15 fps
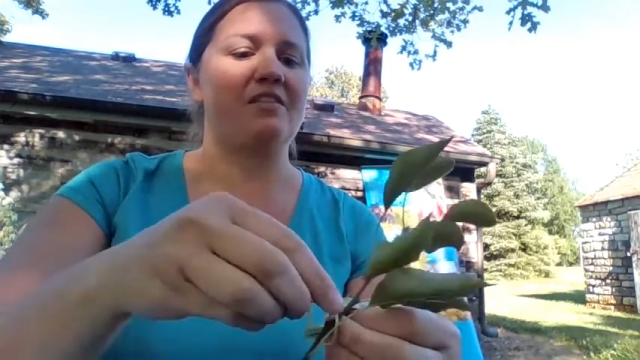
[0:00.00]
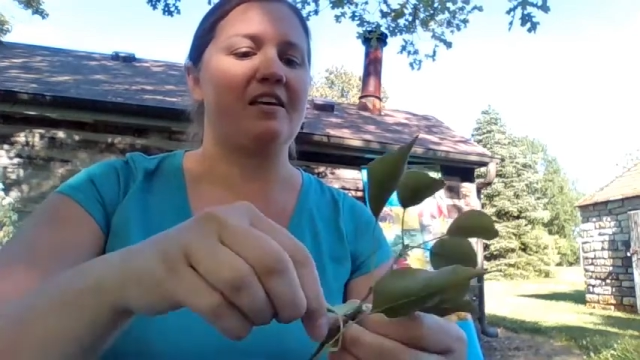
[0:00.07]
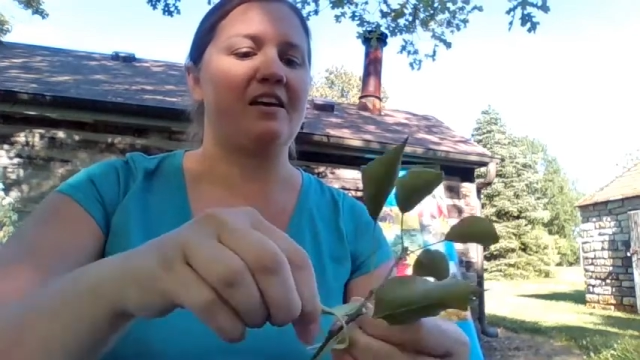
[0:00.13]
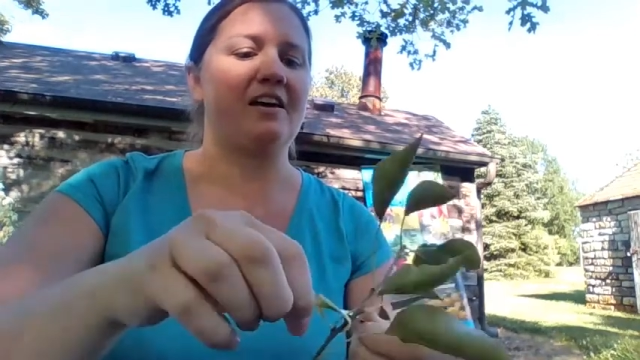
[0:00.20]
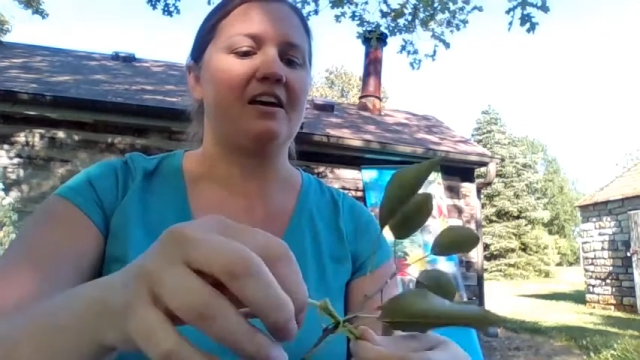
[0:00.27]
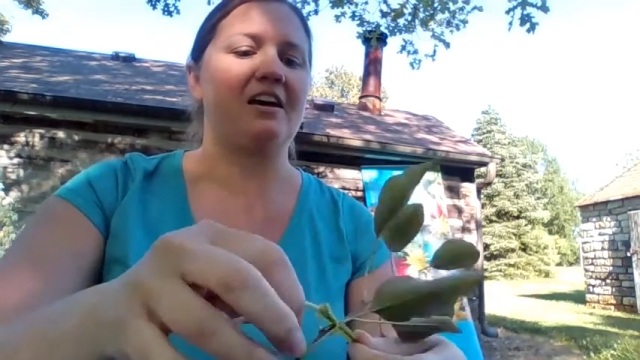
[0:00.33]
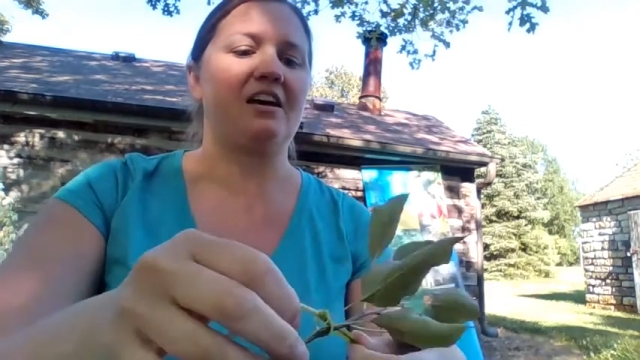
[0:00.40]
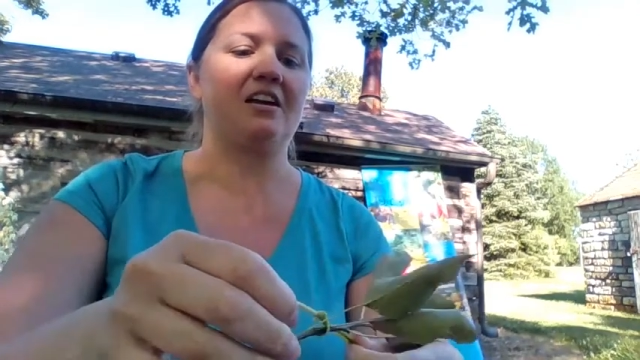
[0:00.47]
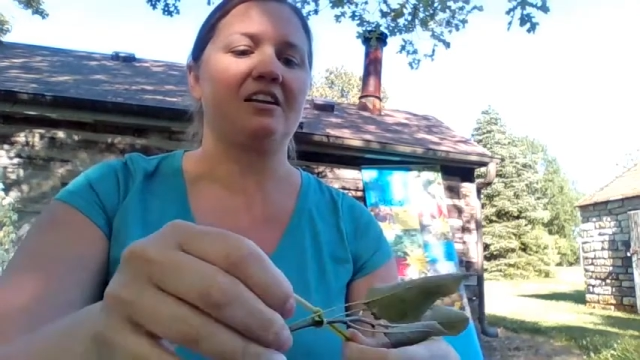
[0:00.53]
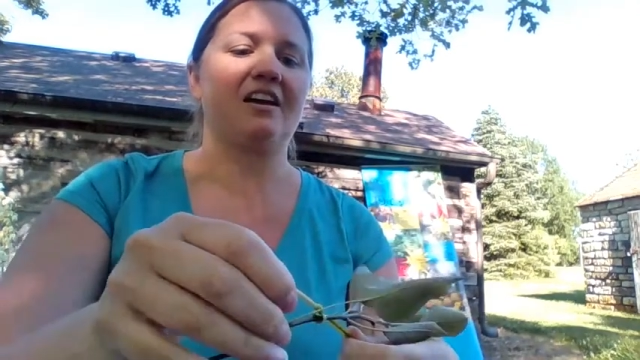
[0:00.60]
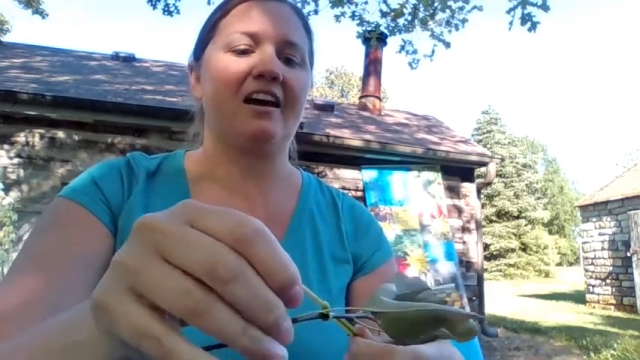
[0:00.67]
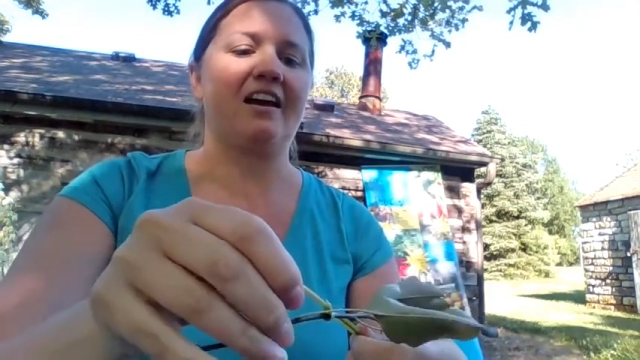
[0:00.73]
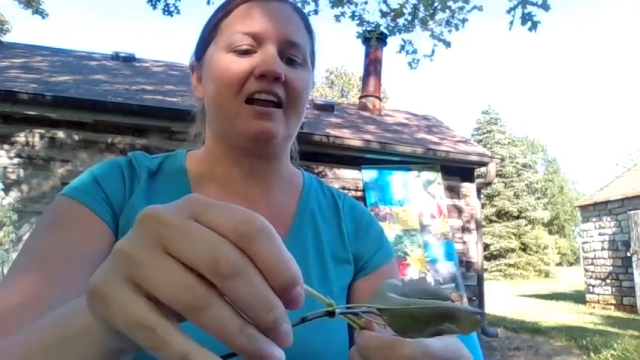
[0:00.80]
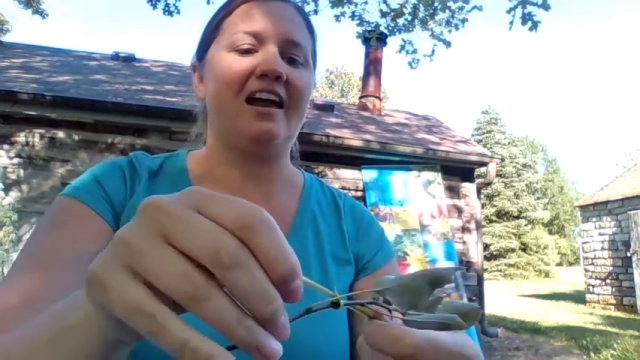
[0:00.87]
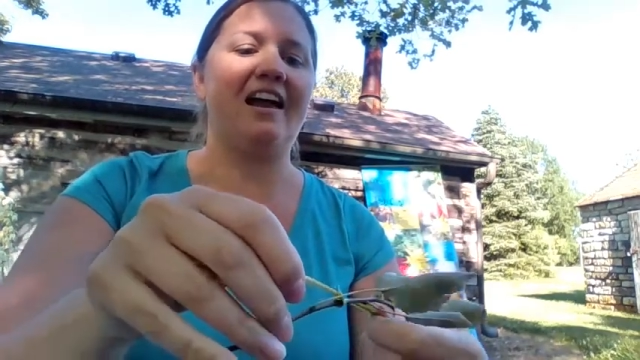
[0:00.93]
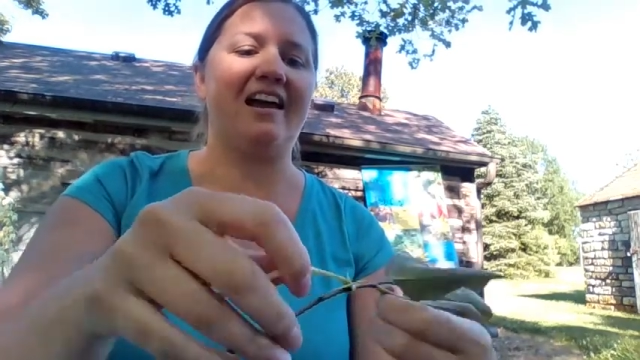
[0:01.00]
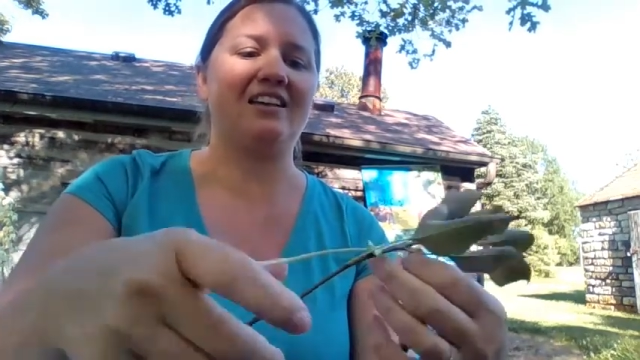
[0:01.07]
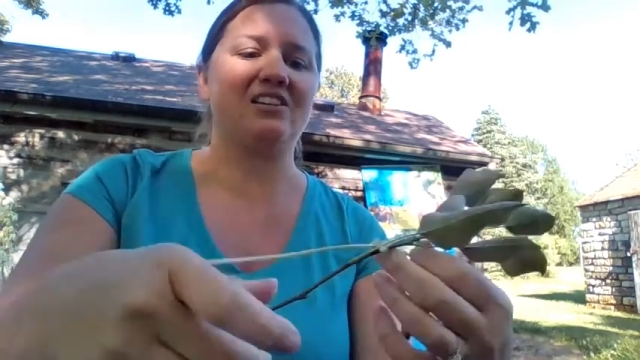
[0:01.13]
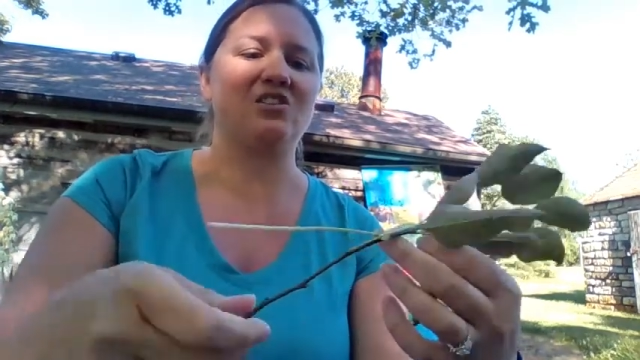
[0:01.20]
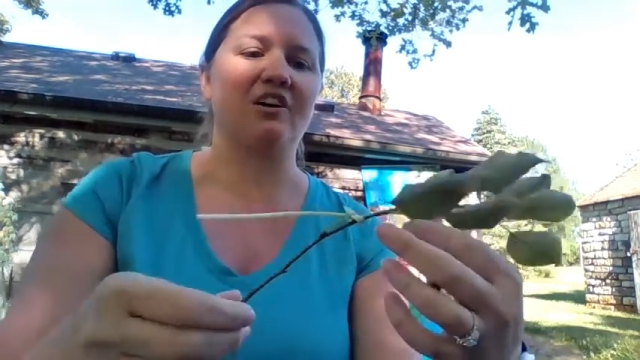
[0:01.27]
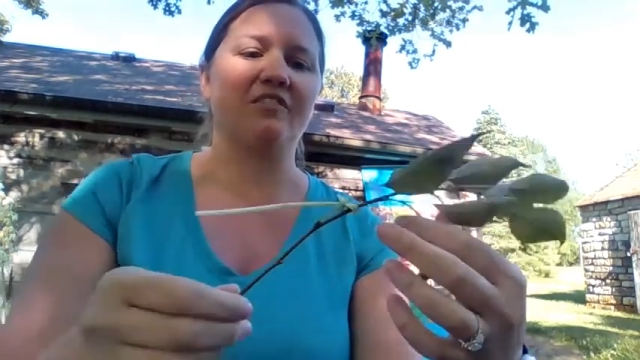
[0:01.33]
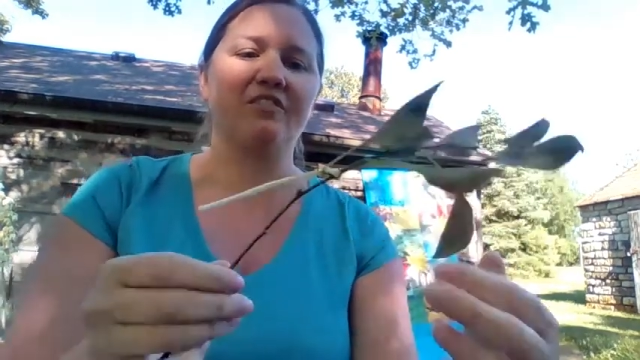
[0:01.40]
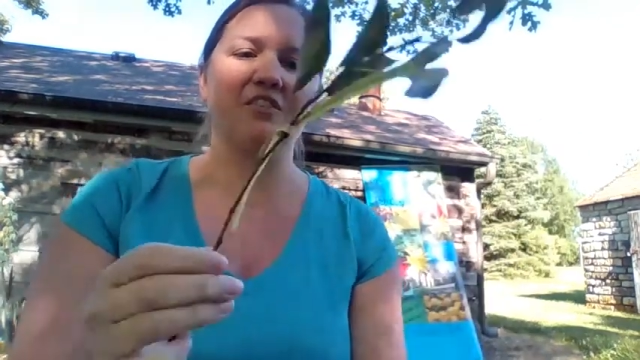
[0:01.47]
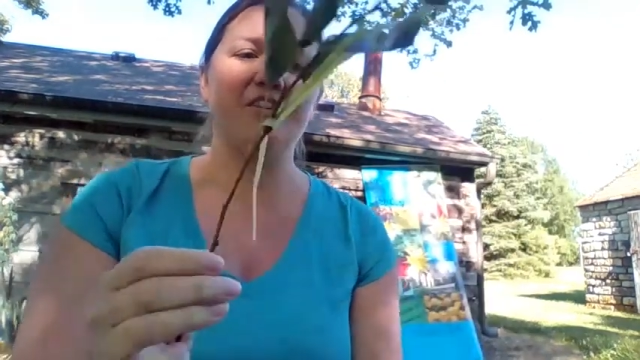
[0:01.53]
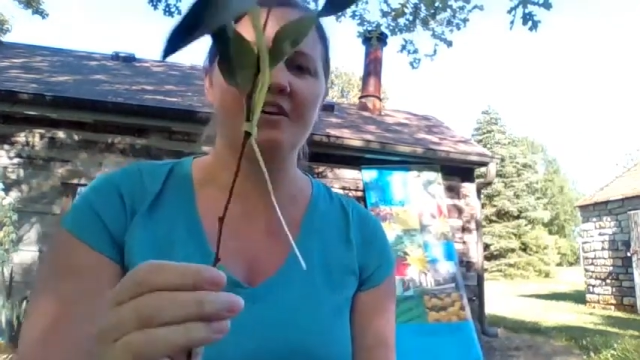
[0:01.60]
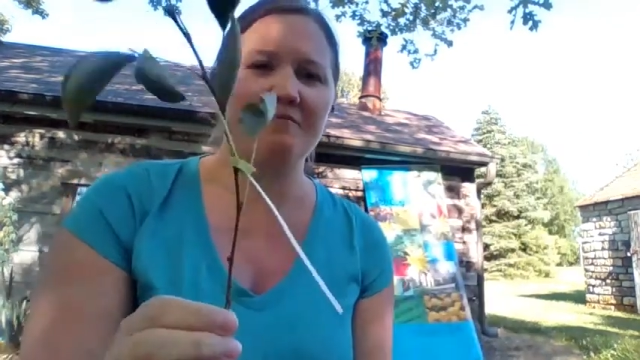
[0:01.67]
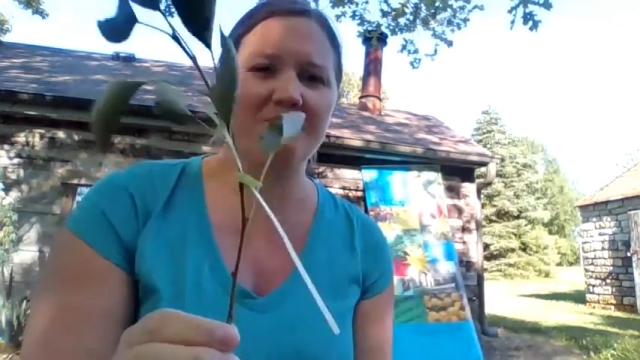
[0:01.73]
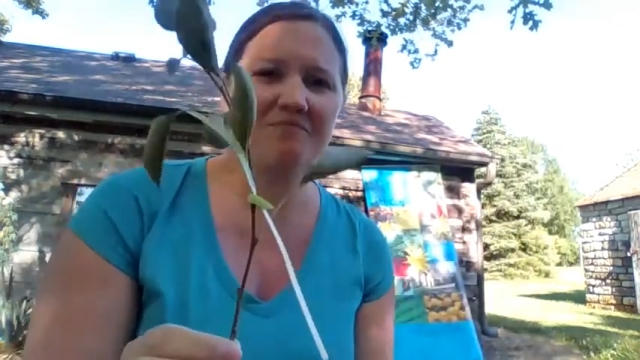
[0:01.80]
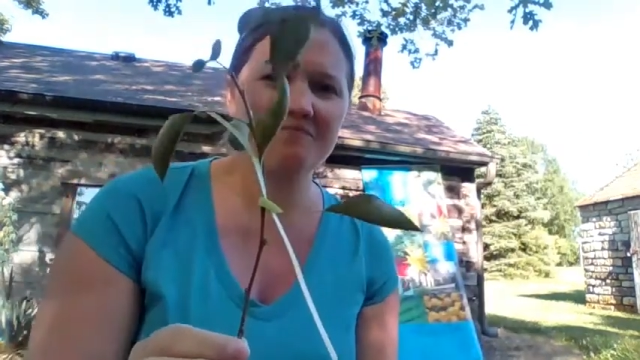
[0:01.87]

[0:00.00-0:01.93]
that kind of hangs off of it,